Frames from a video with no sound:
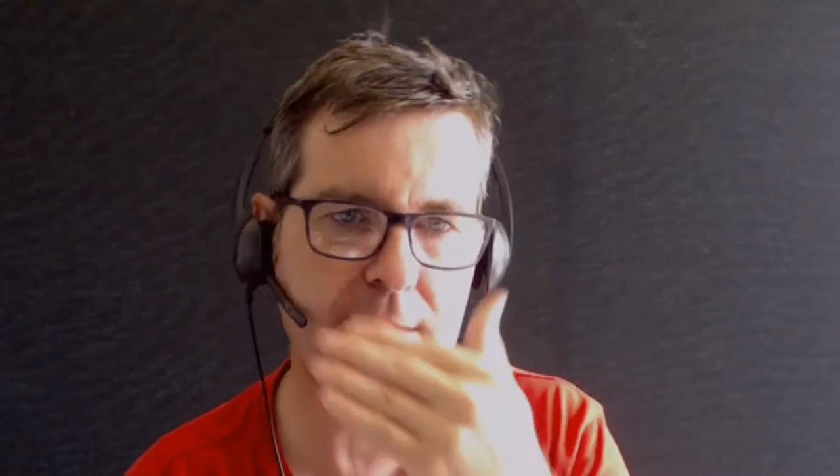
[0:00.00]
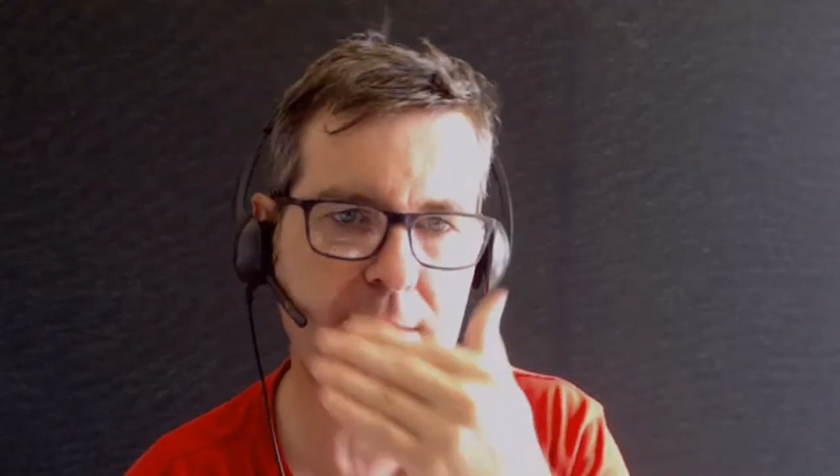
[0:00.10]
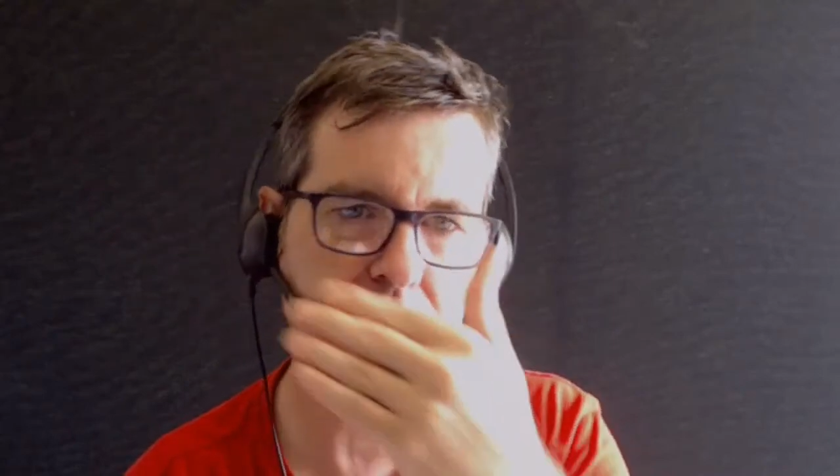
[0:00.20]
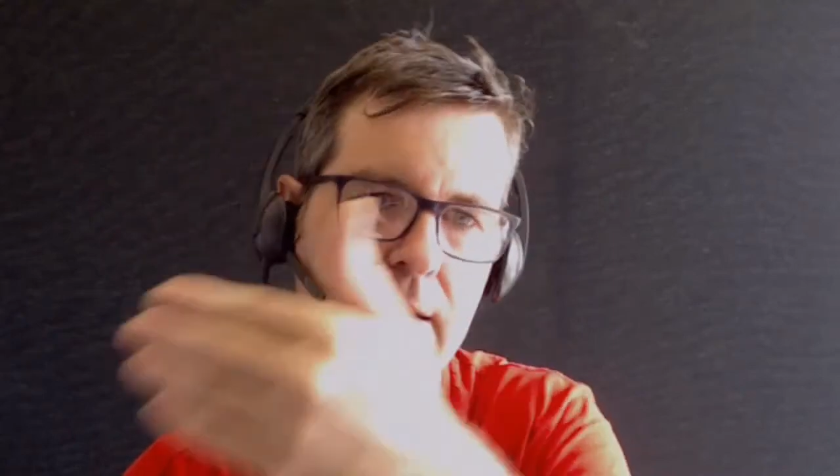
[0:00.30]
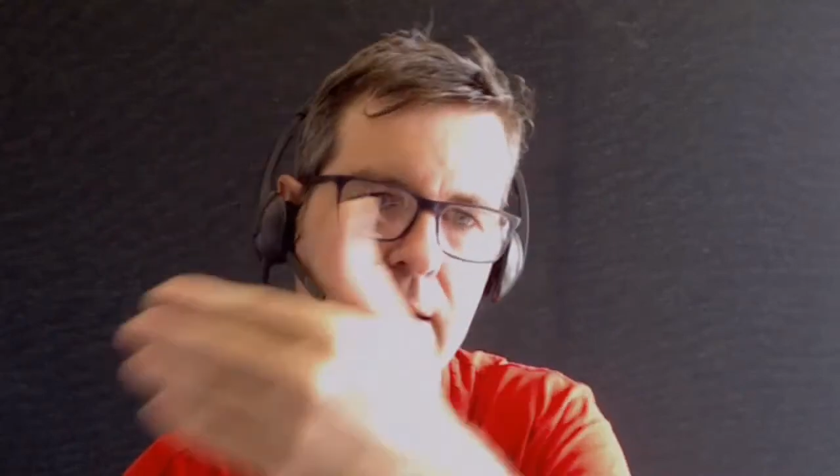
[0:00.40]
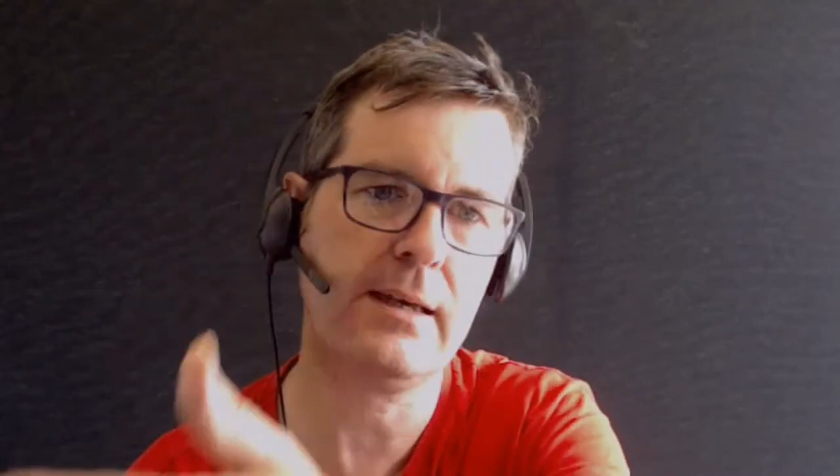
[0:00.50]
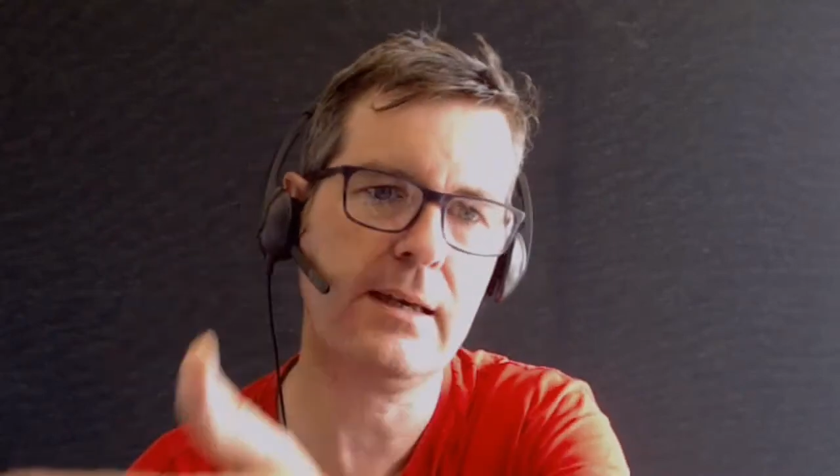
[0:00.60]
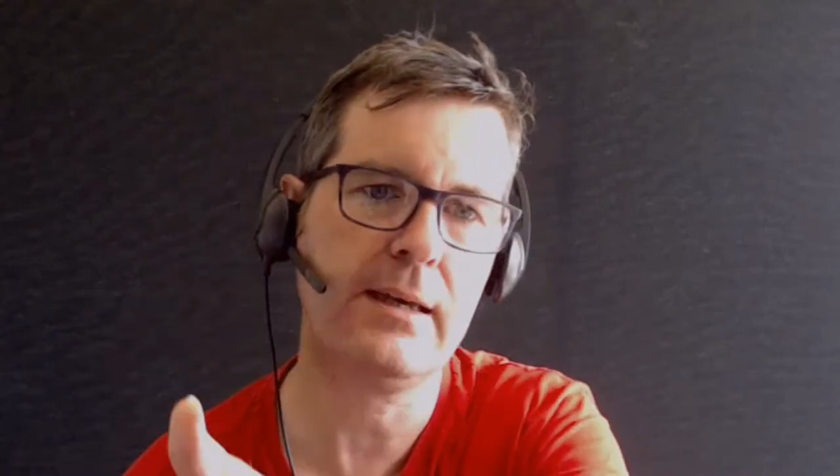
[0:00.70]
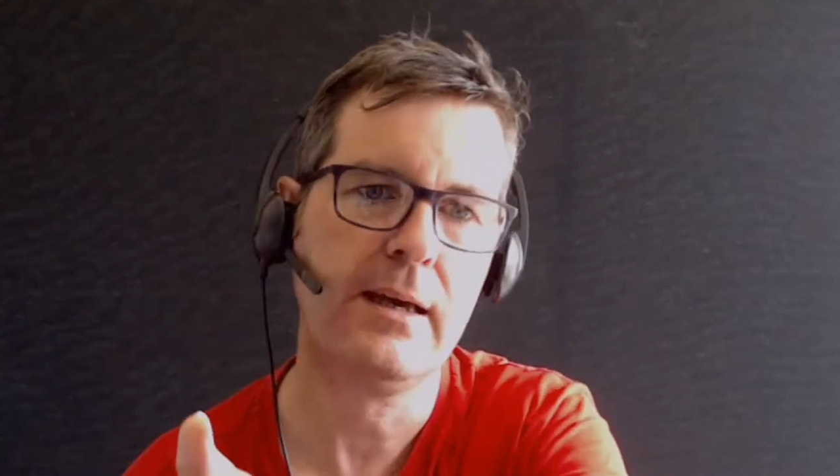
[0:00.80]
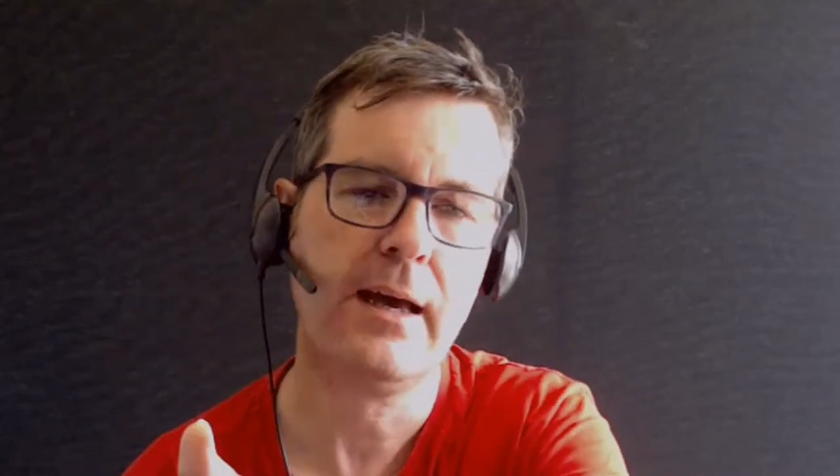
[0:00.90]
next thing,
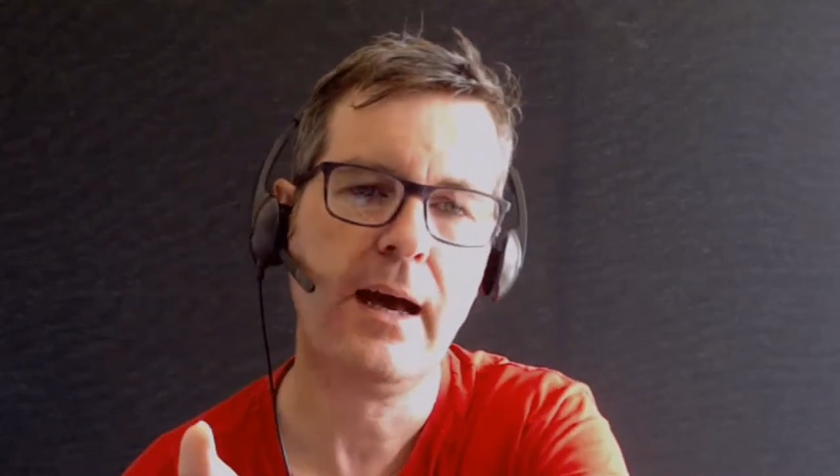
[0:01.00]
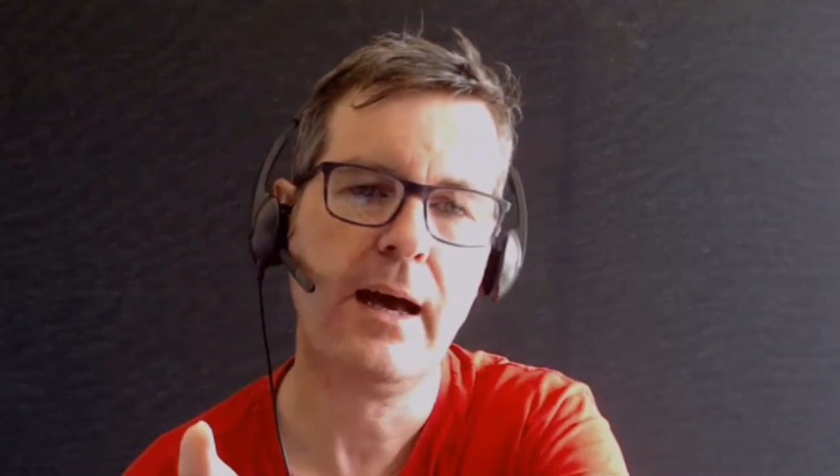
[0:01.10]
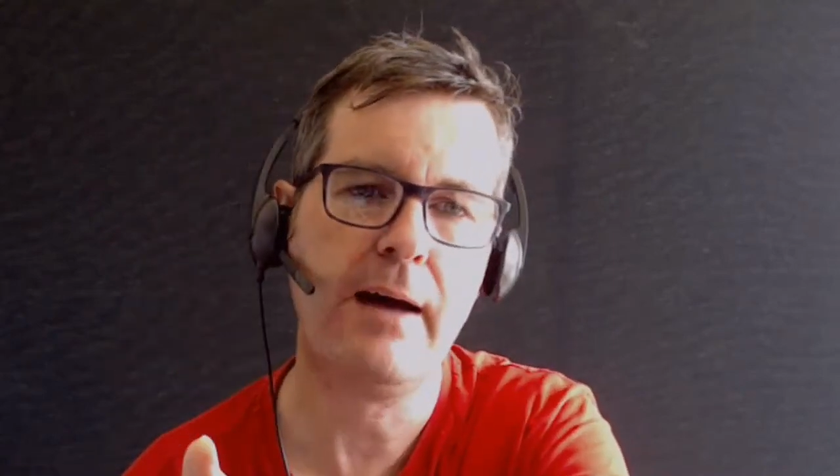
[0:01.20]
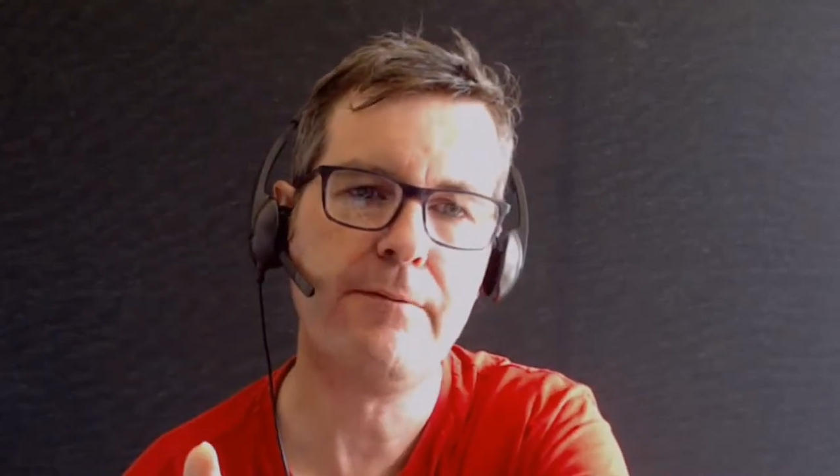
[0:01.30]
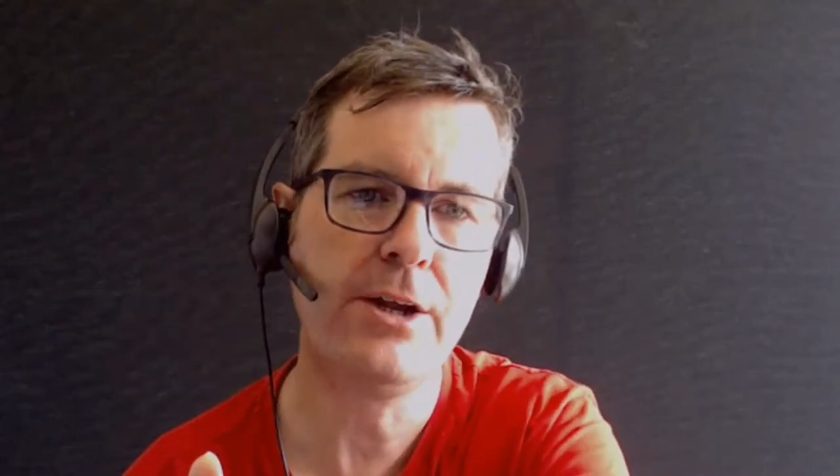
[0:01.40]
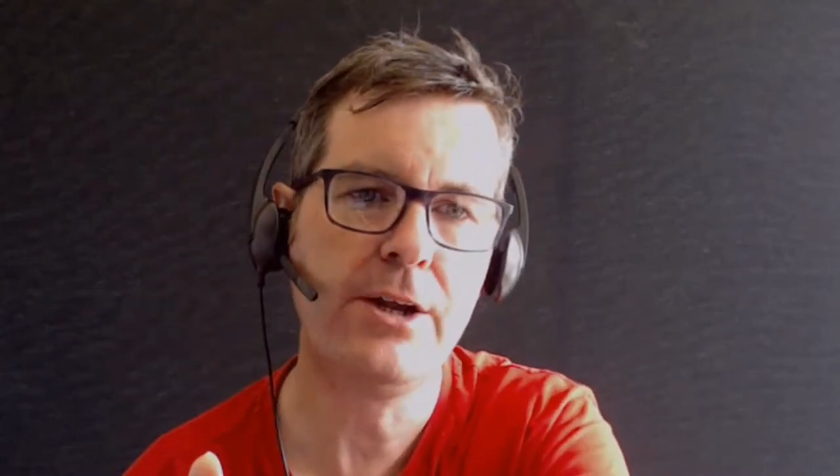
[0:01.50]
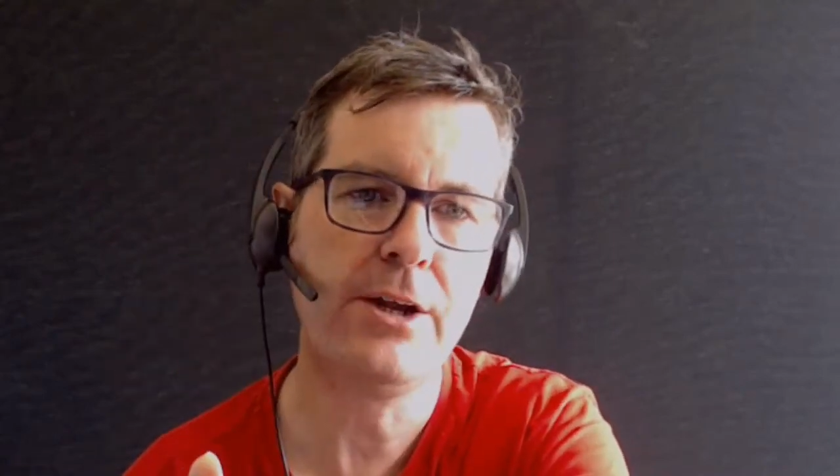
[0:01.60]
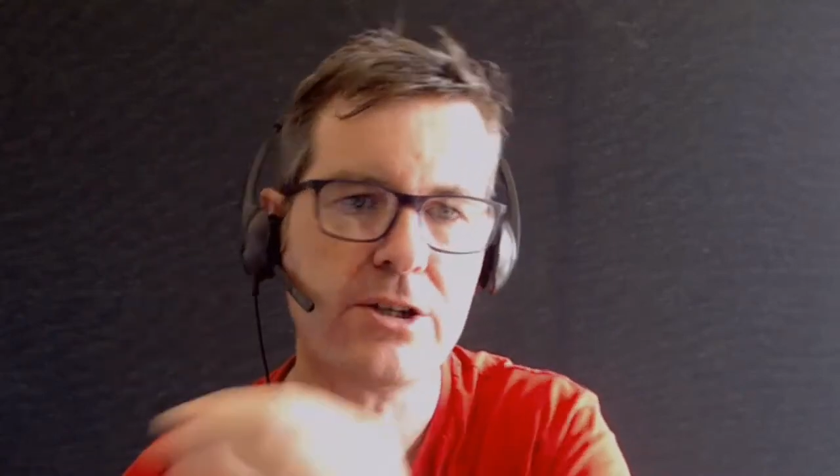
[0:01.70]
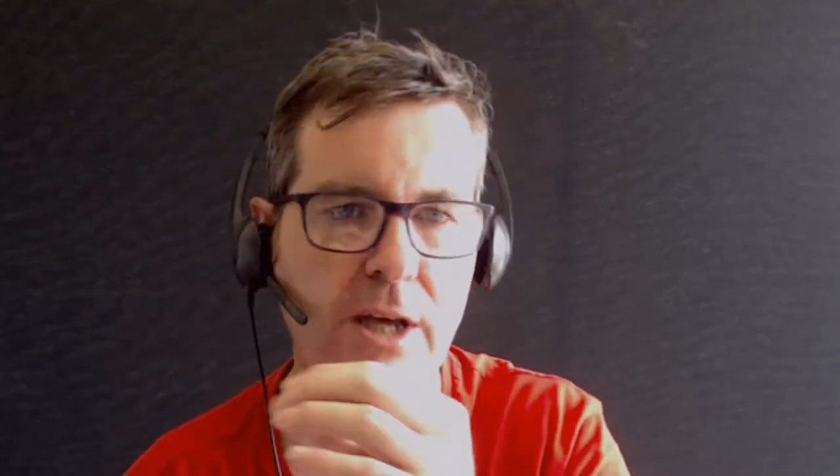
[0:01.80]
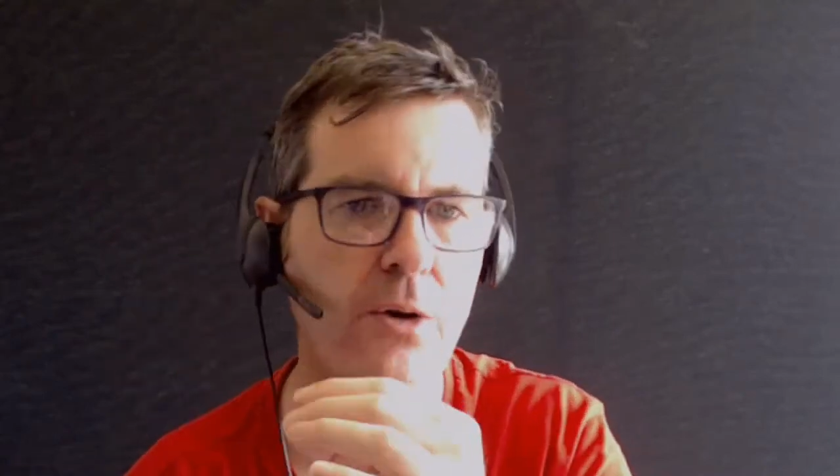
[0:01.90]
the
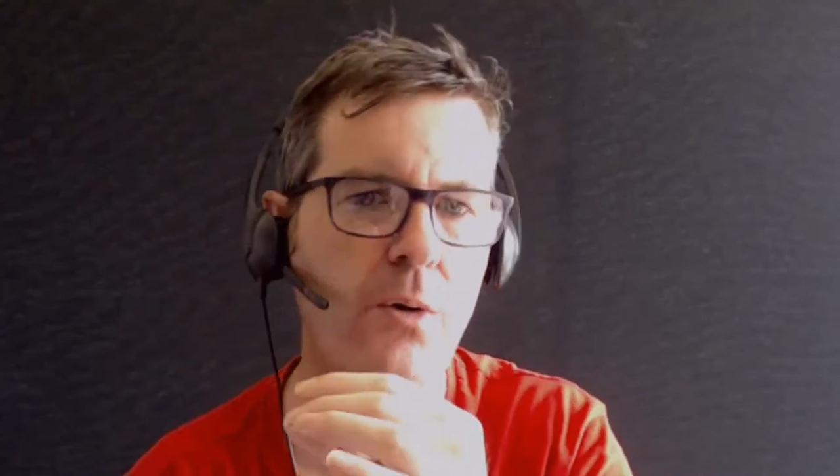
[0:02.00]
villager said,